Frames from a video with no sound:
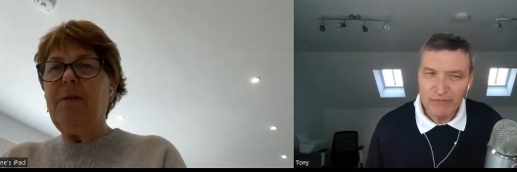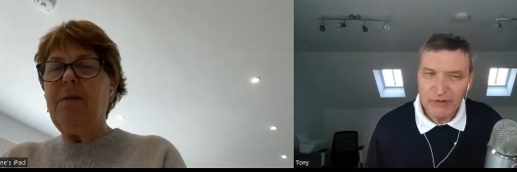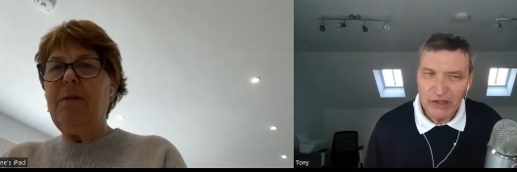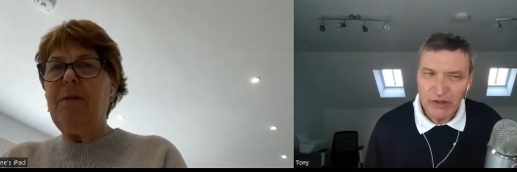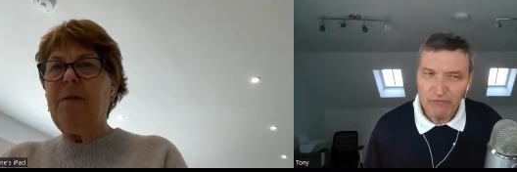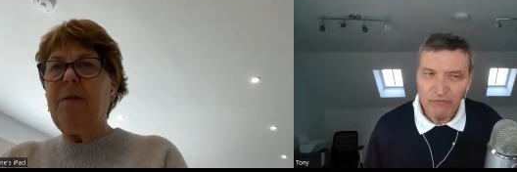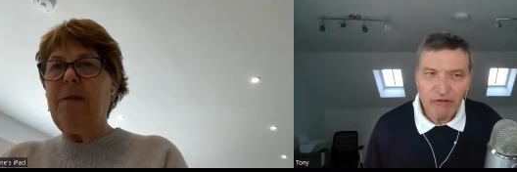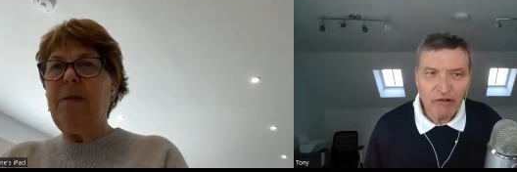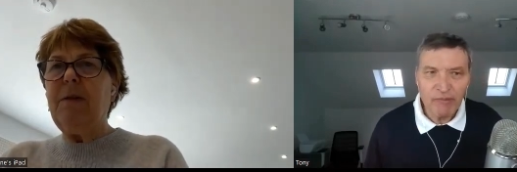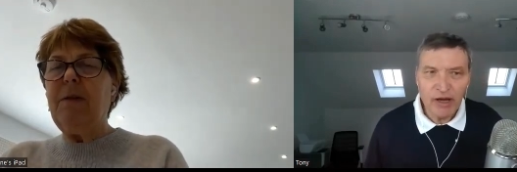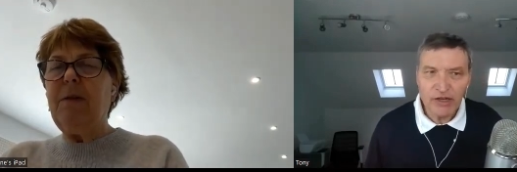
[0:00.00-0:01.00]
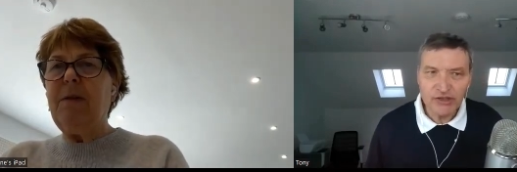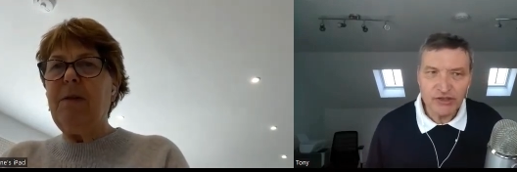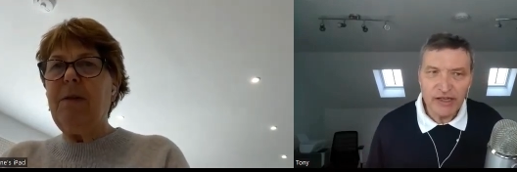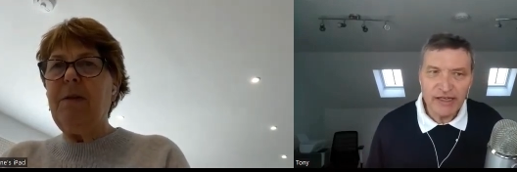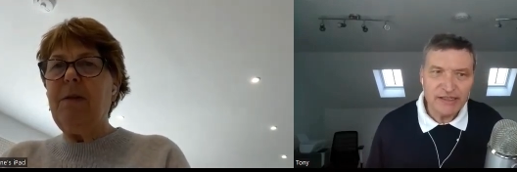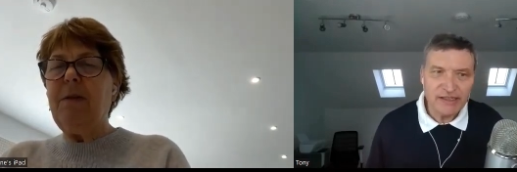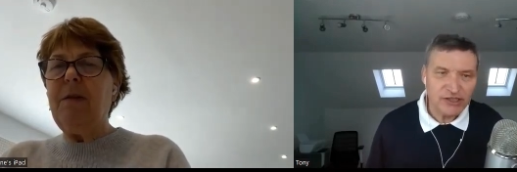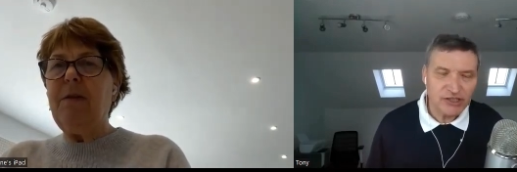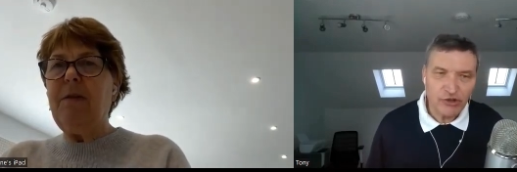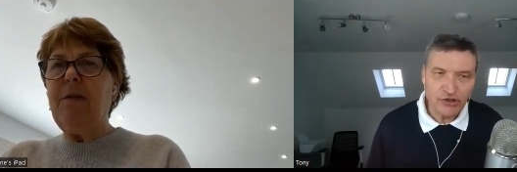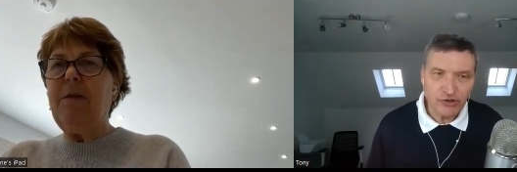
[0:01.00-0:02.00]
Speaker 1: you know very much into
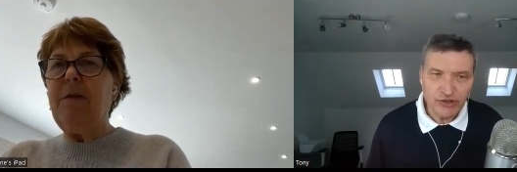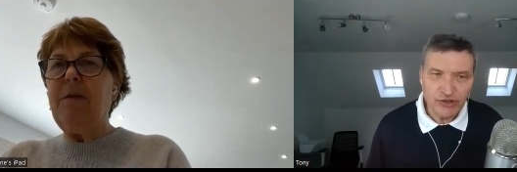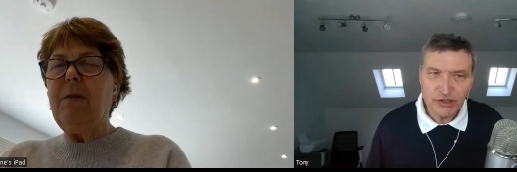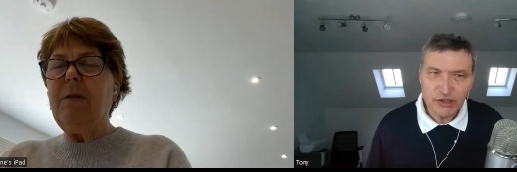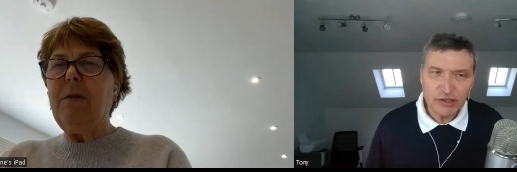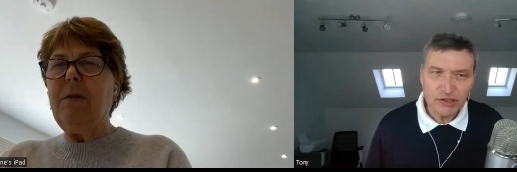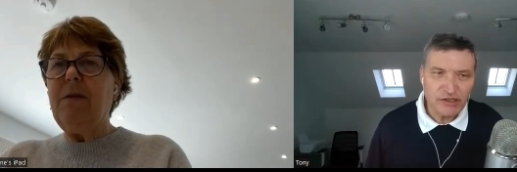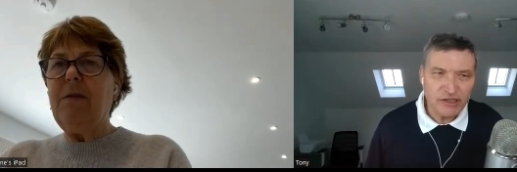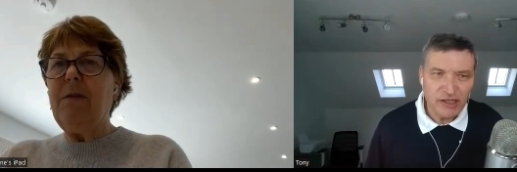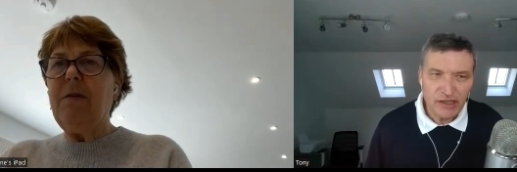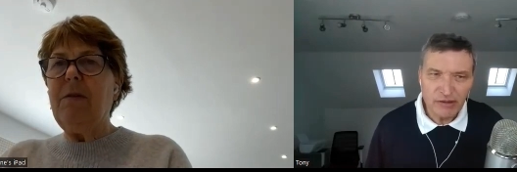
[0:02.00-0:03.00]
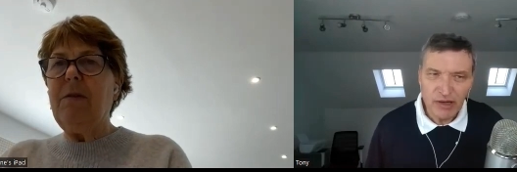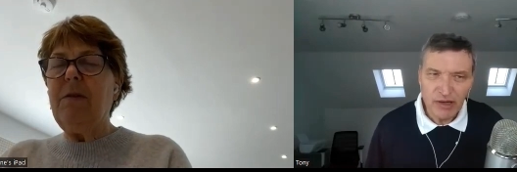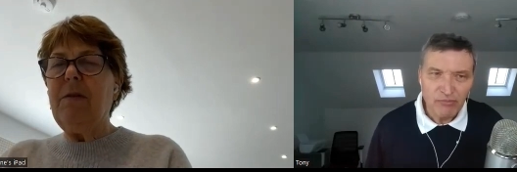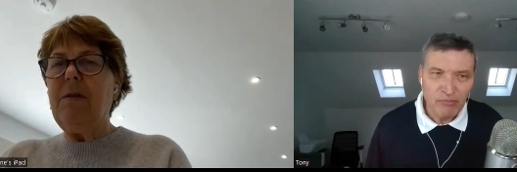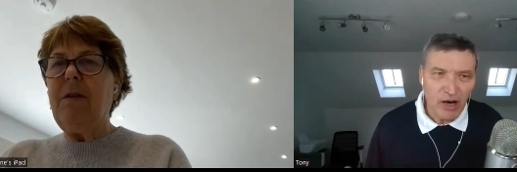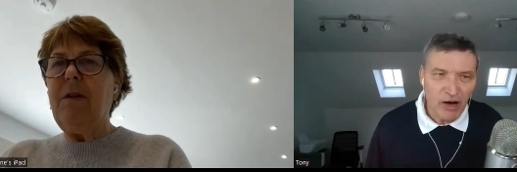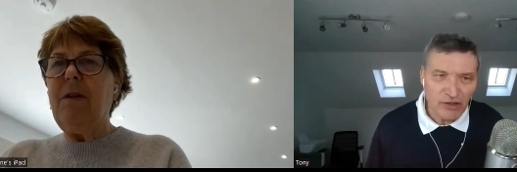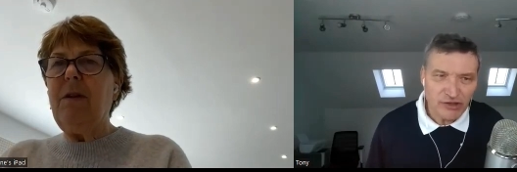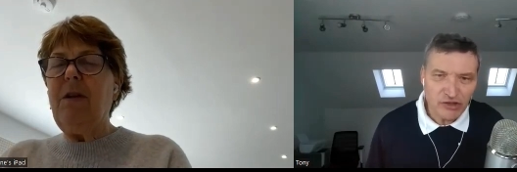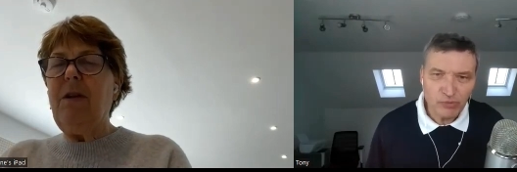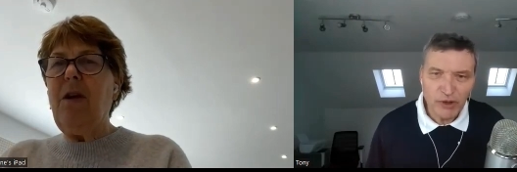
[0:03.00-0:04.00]
social distancing,
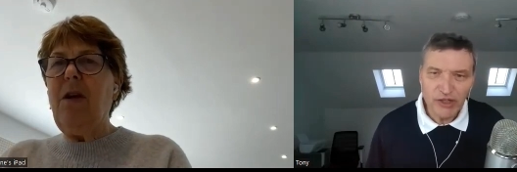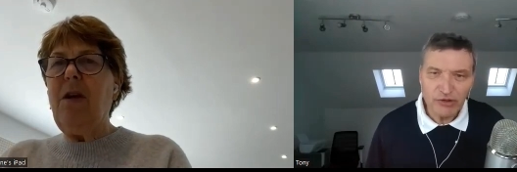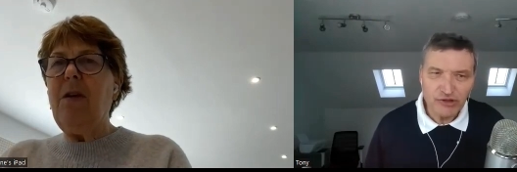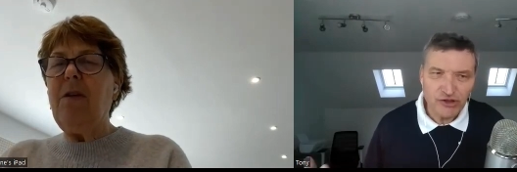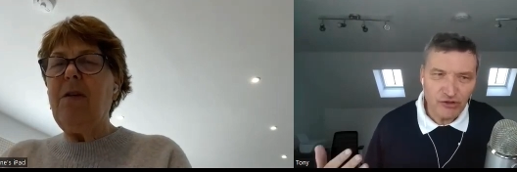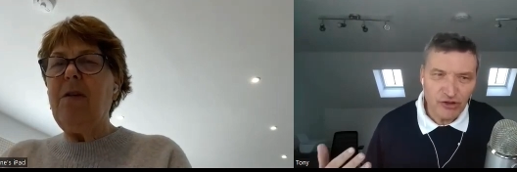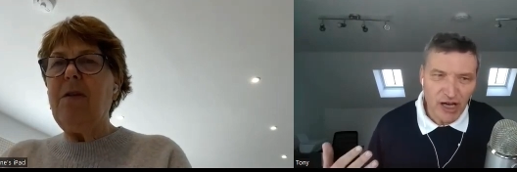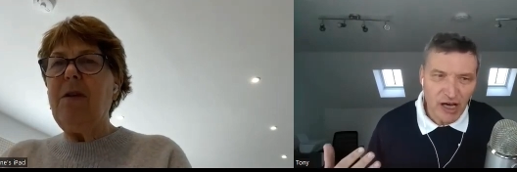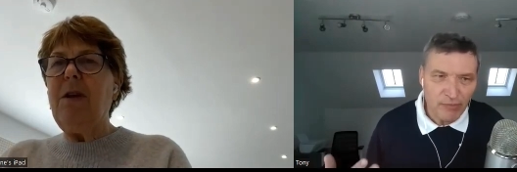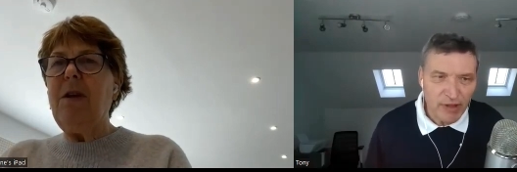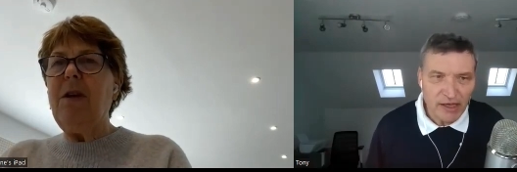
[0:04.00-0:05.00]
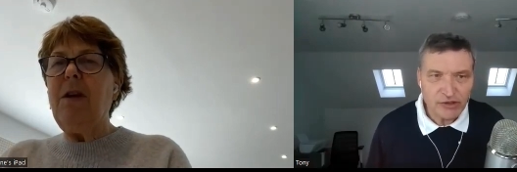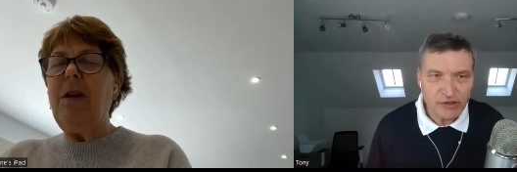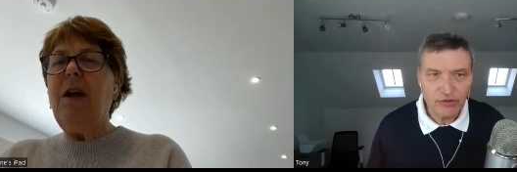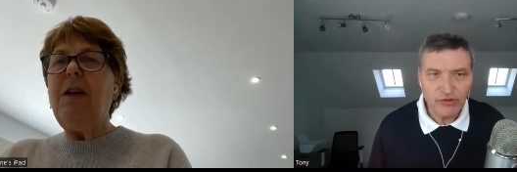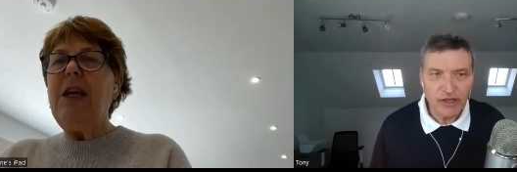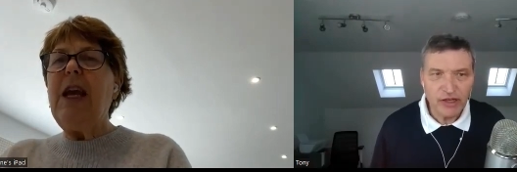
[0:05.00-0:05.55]
masks when you stood up, that sort of thing.